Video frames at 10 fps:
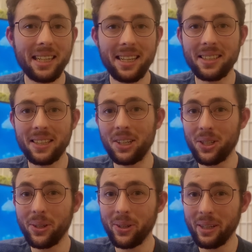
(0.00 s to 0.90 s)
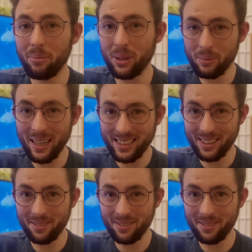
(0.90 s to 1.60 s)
in such a unique perspective.